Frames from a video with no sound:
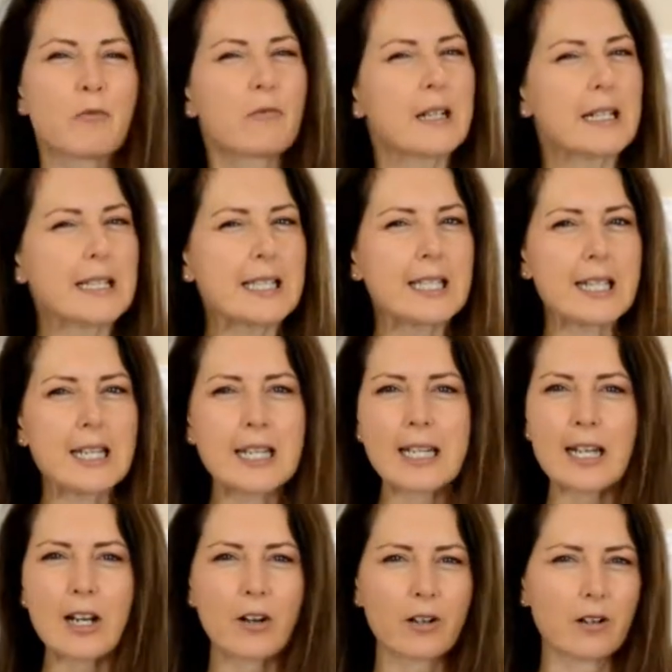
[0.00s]
really
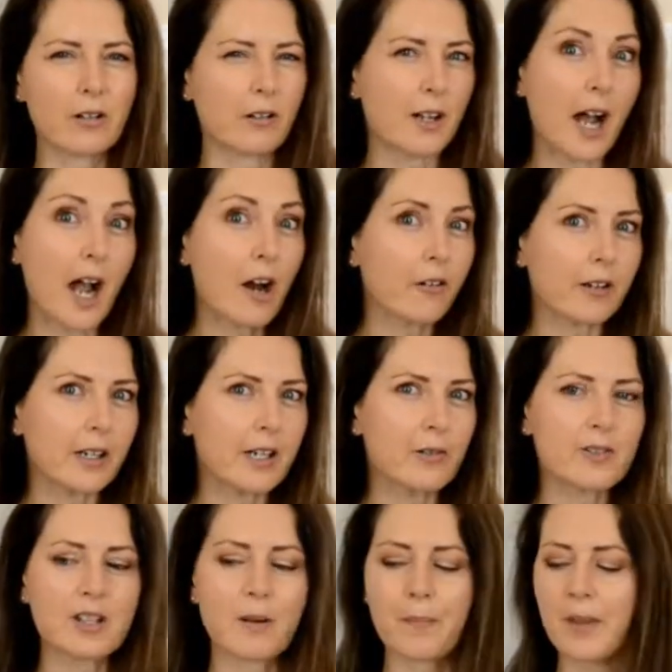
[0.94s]
stinky like a curry
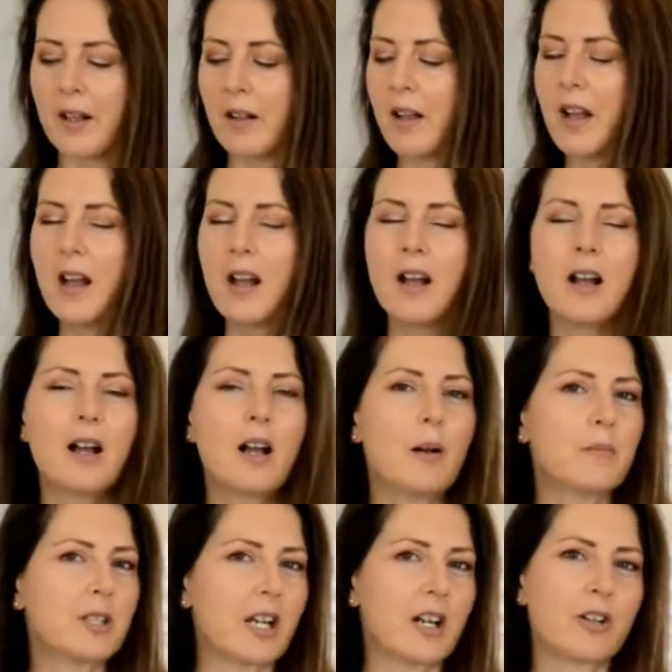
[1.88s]
or something,
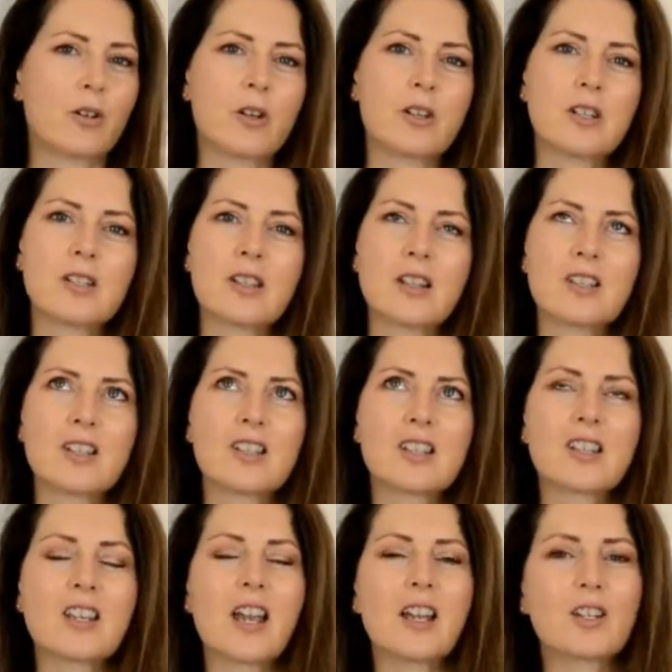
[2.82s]
I'm telling you, it
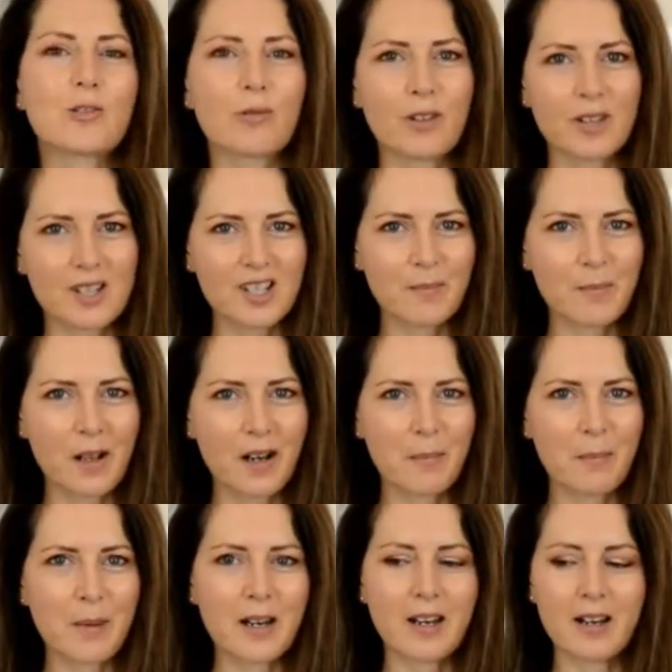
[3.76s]
just gets rid of the smell
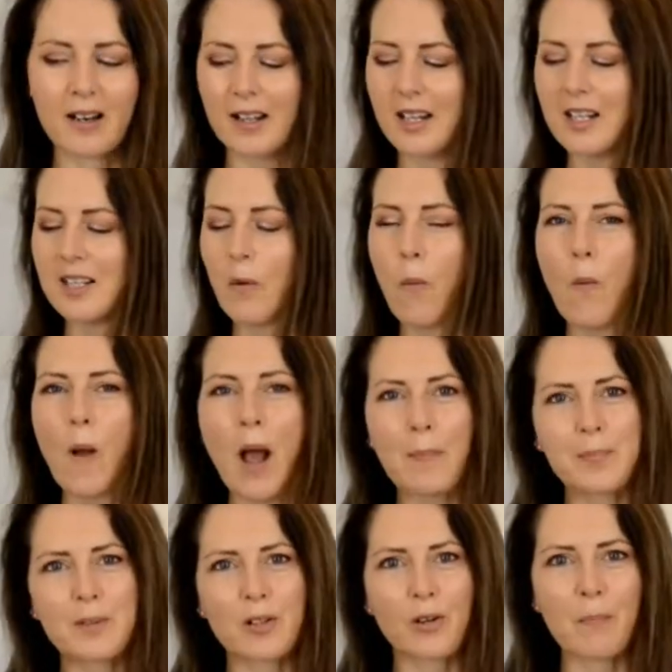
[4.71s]
immediately. It's an
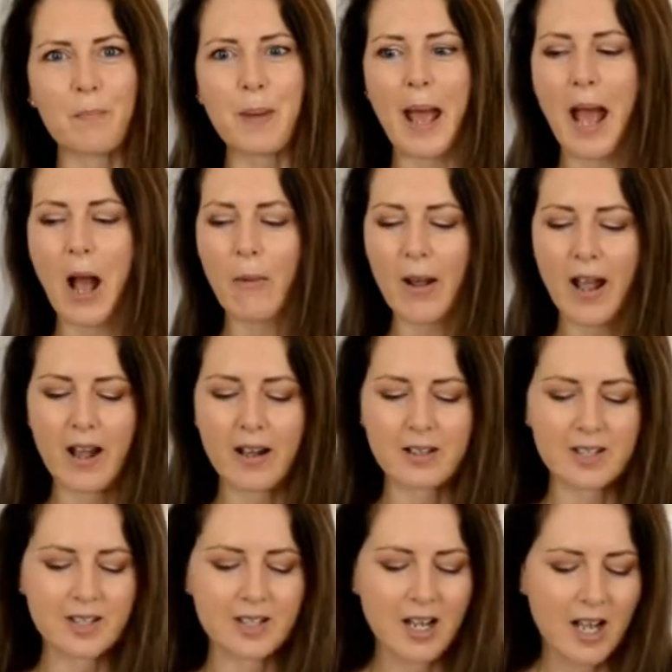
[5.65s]
absolute
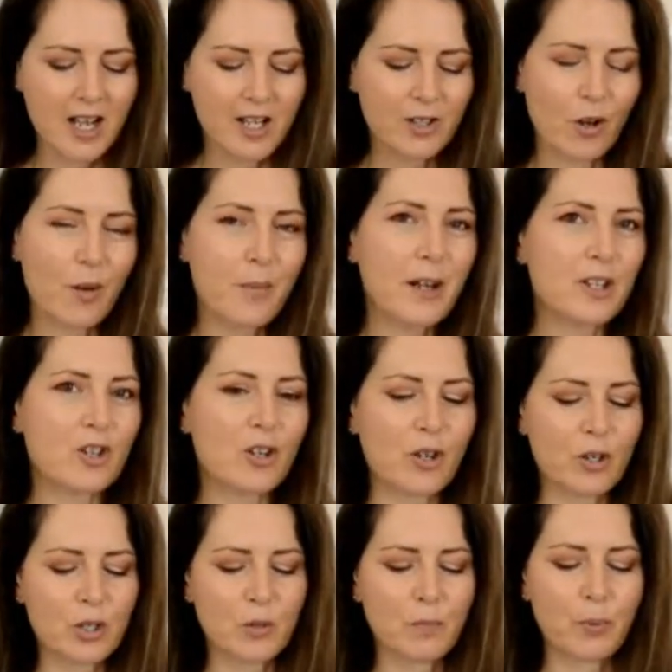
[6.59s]
powerhouse. So I'm actually
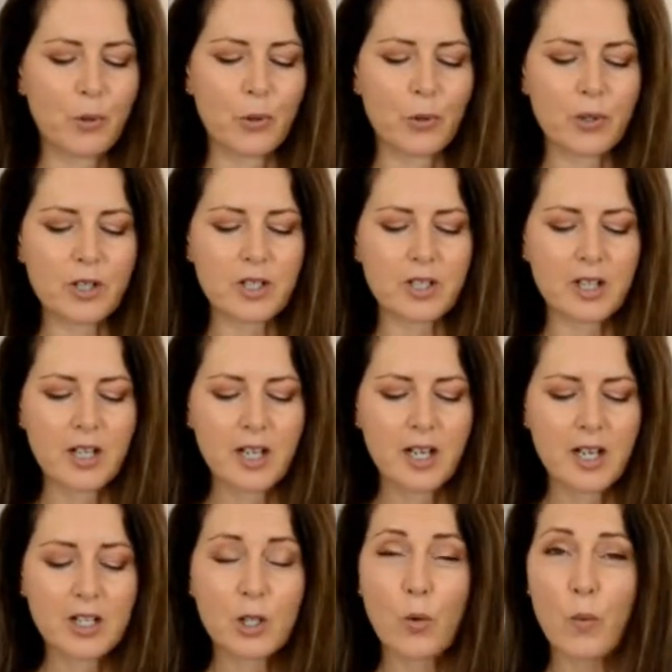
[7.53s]
going to put
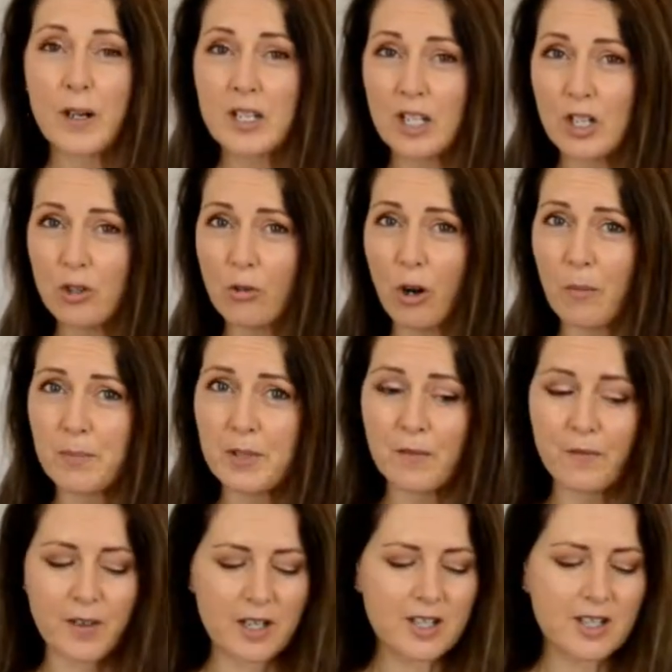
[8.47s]
20 drops
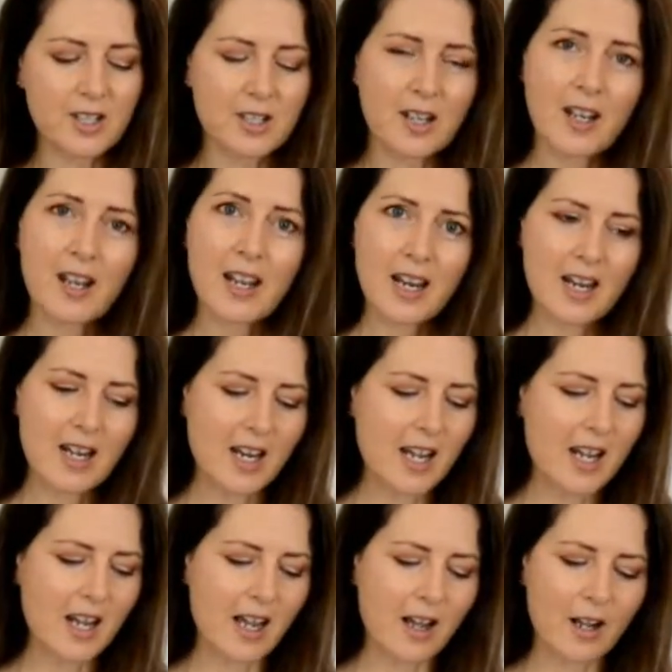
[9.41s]
of this in
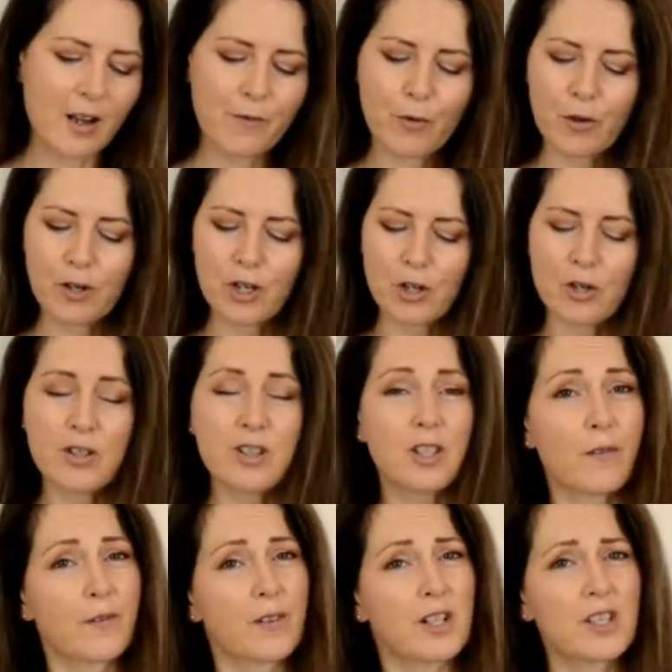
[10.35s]
here. If you want to use
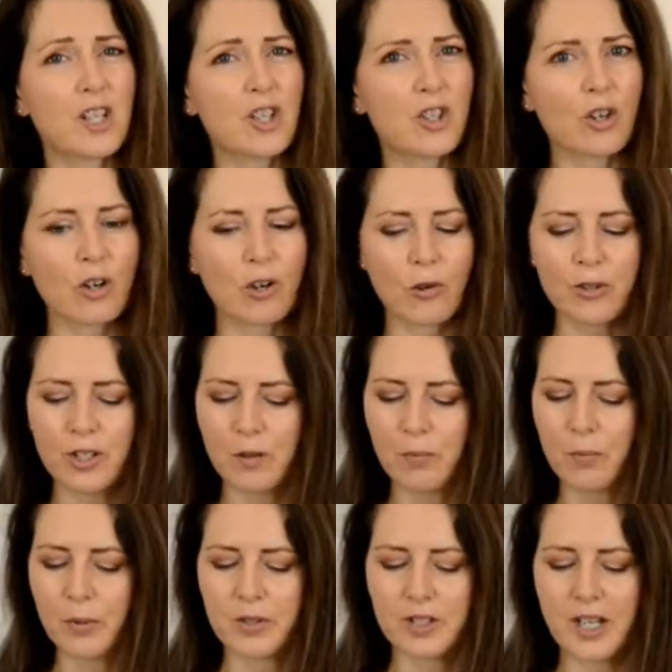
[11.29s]
different essential oils, you
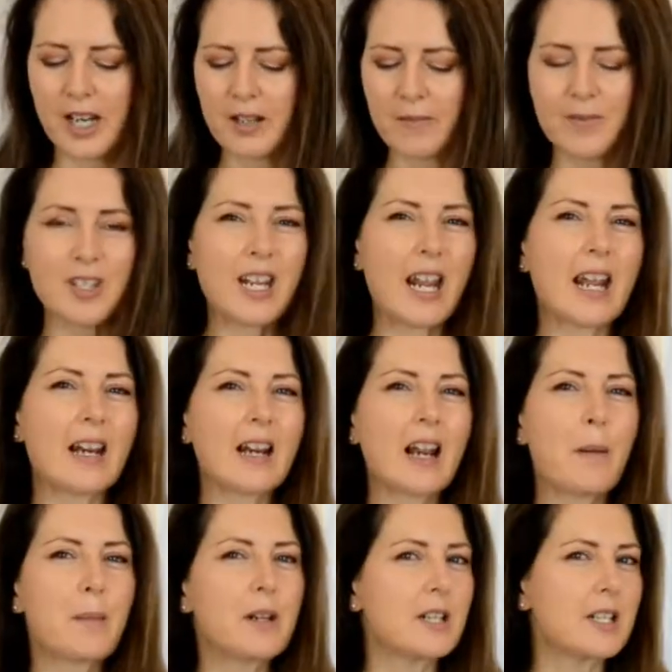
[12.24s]
can put say 10
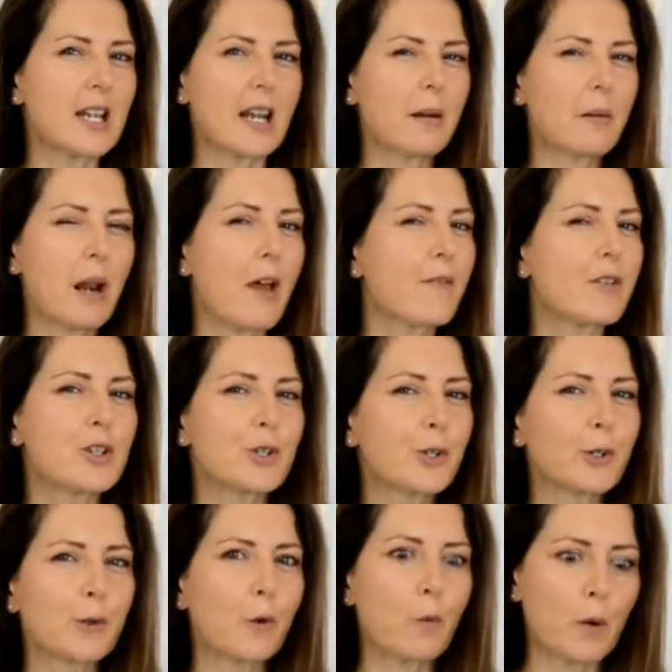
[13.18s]
lemon, 10 lavender,
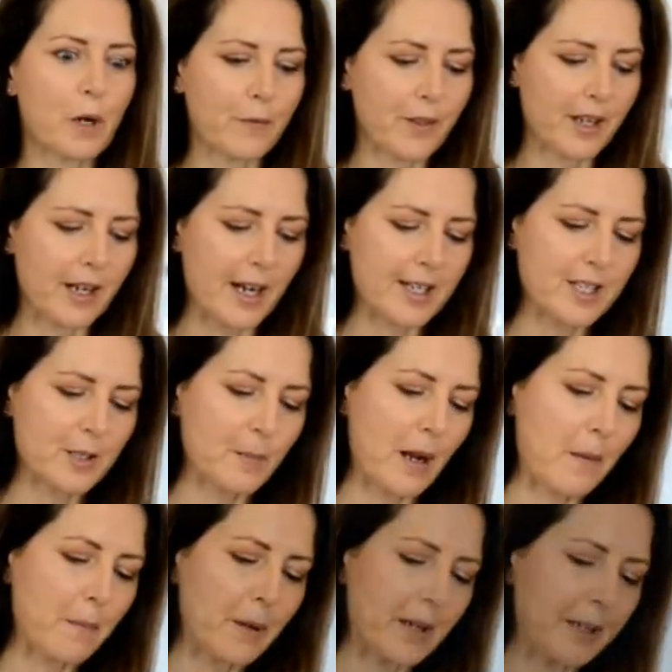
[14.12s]
or whatever the case
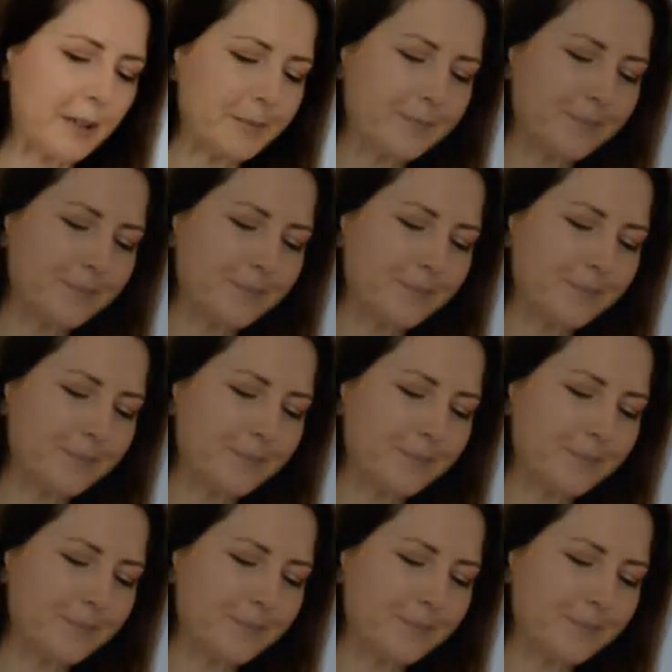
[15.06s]
may be.